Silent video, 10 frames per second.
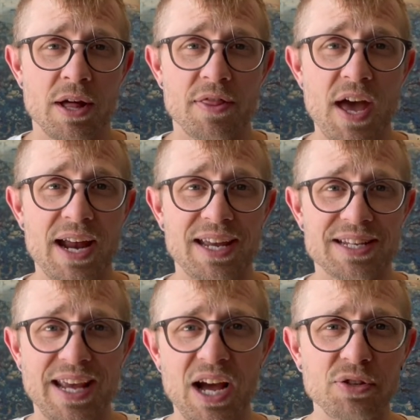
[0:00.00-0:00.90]
that
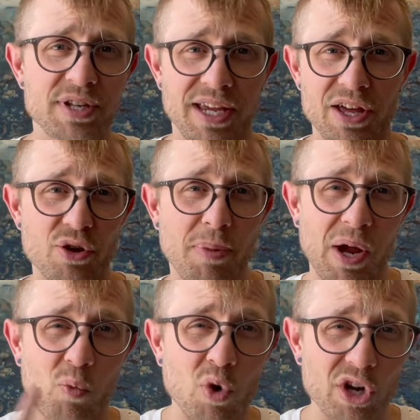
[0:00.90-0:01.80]
is held together by
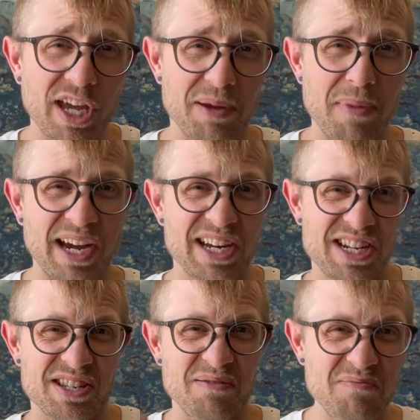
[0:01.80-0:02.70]
working
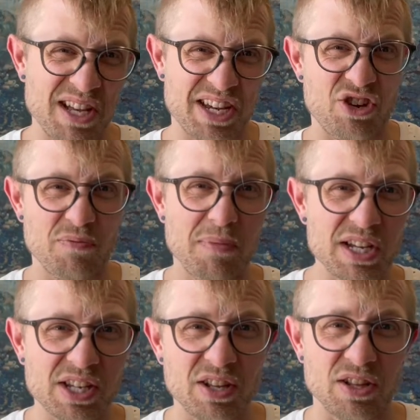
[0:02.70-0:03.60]
mechanism like your
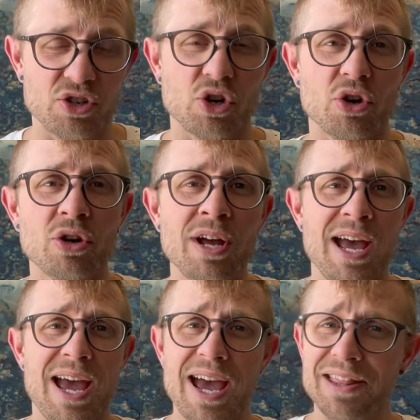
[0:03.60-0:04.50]
musculature,
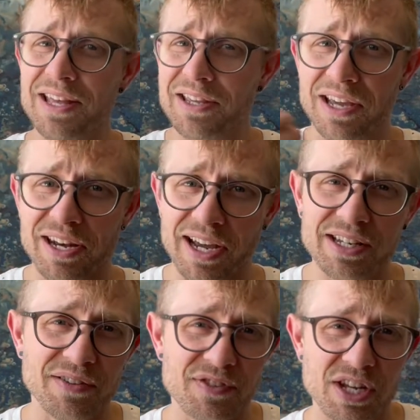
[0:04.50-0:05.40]
and then the
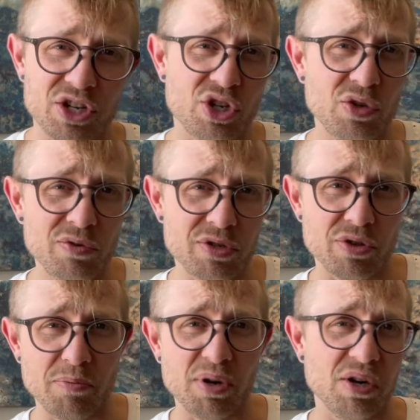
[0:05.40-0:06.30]
connective tissue to
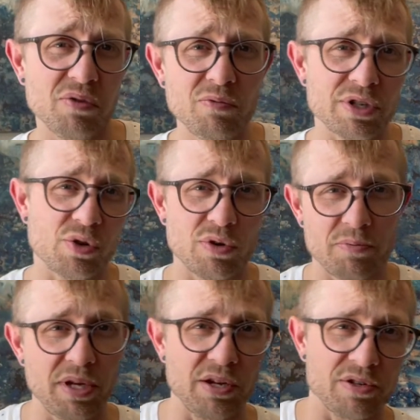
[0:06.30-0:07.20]
the bone, which would
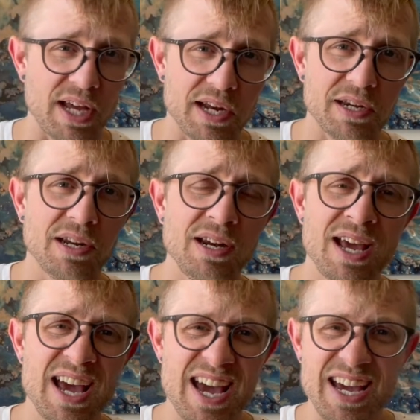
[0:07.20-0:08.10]
be your tendon,
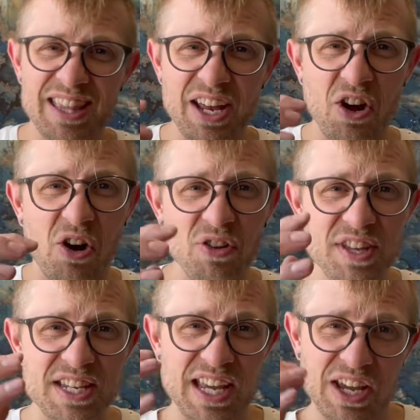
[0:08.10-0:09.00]
and then all
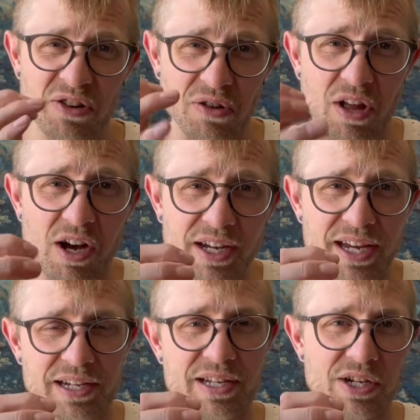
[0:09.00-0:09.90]
these
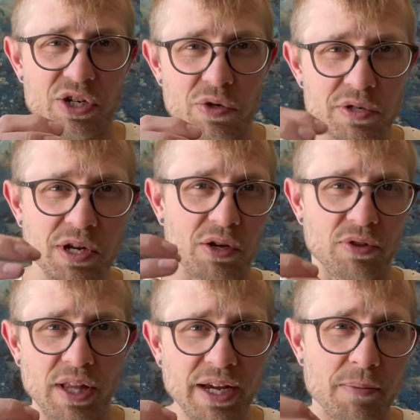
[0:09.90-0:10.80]
interlocking tissues called
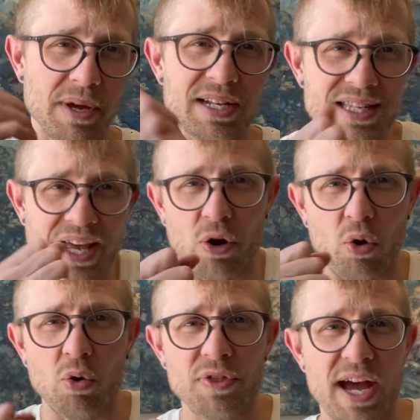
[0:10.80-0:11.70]
ligaments that
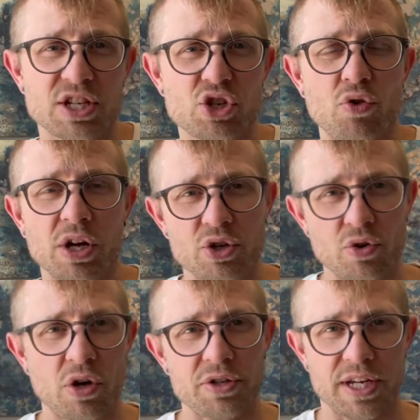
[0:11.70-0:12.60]
hold that structure
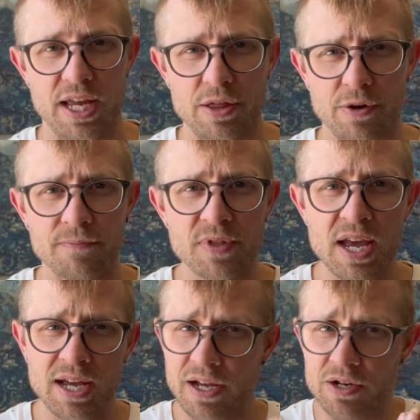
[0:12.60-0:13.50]
all together.
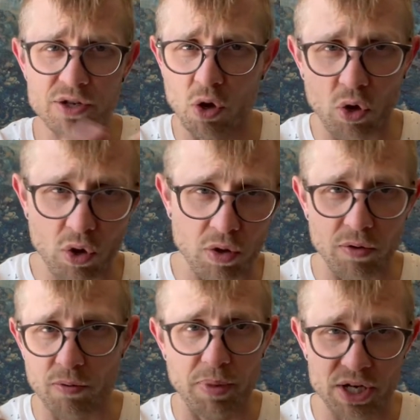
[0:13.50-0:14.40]
There's a
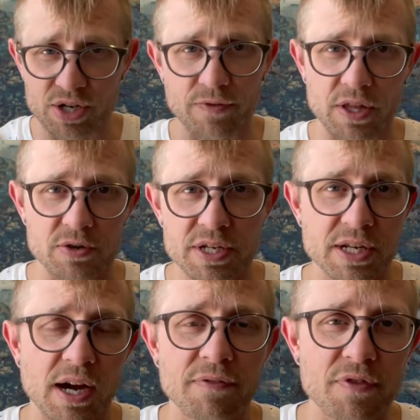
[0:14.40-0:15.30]
whole bunch of other
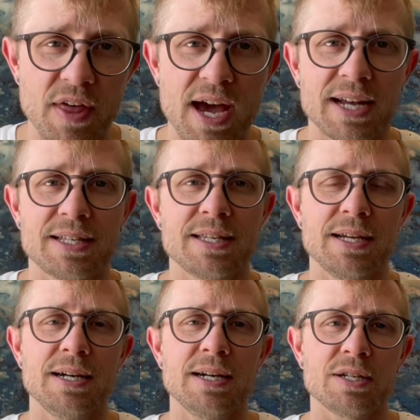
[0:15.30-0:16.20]
stuff that
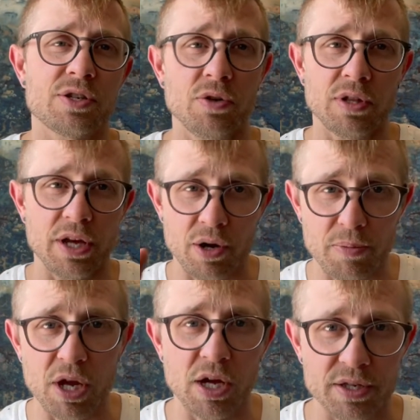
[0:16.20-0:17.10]
certainly are
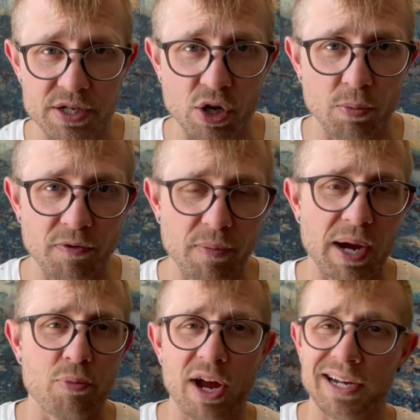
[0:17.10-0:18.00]
beyond the scope of my
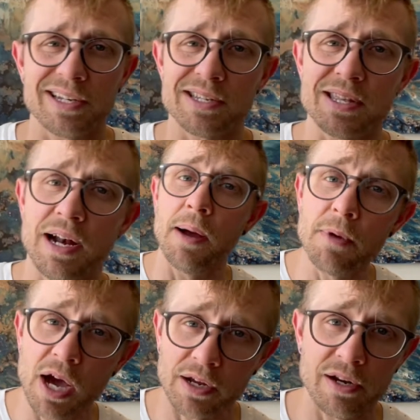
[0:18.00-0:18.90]
practice that
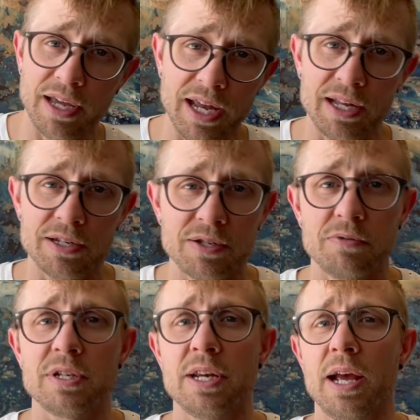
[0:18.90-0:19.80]
not going to get into
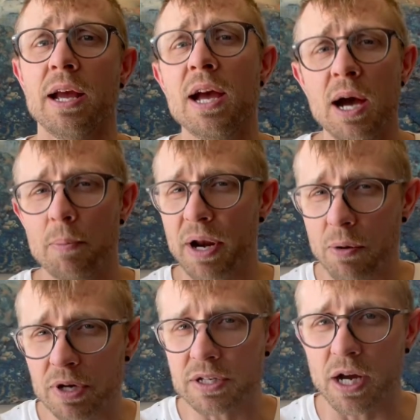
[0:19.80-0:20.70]
today, but I
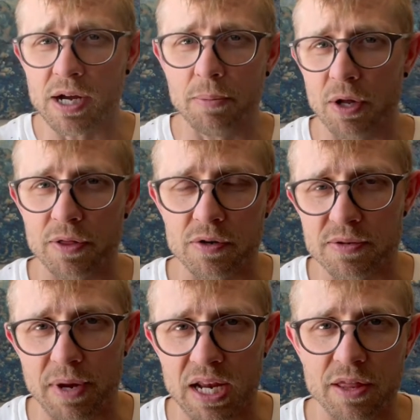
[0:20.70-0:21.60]
want to talk about those
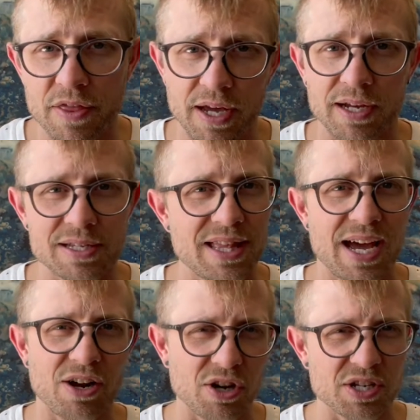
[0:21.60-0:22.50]
main things
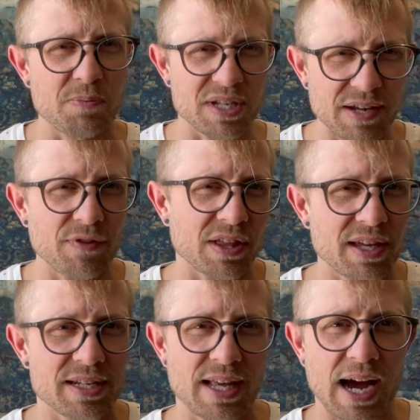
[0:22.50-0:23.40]
that are specific
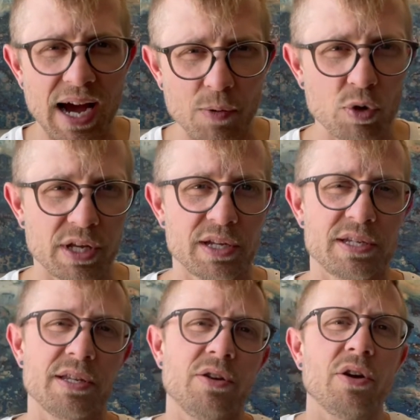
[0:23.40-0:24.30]
things that I would
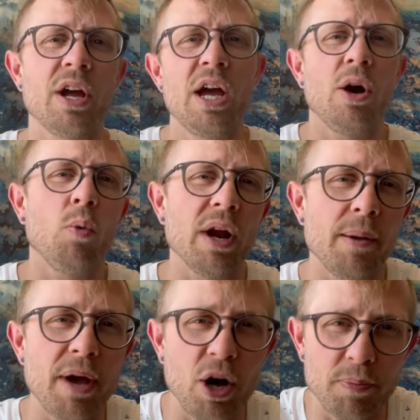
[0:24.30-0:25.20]
consider when I'm
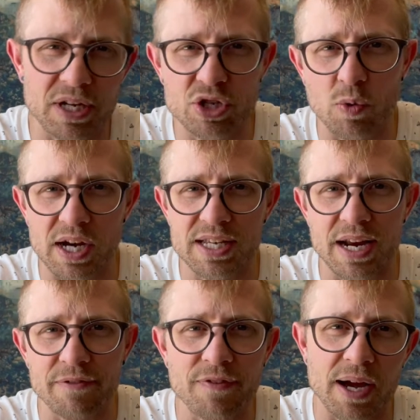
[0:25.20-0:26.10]
helping to
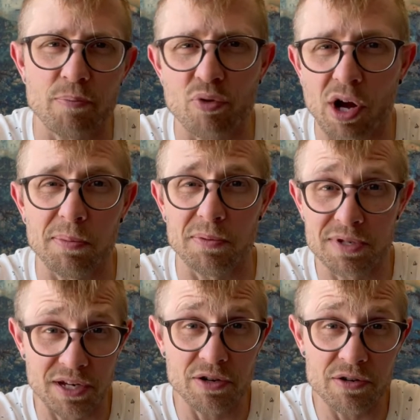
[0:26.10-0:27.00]
identify problems
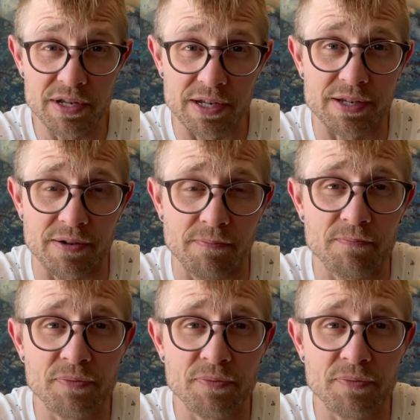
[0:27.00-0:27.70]
in your system.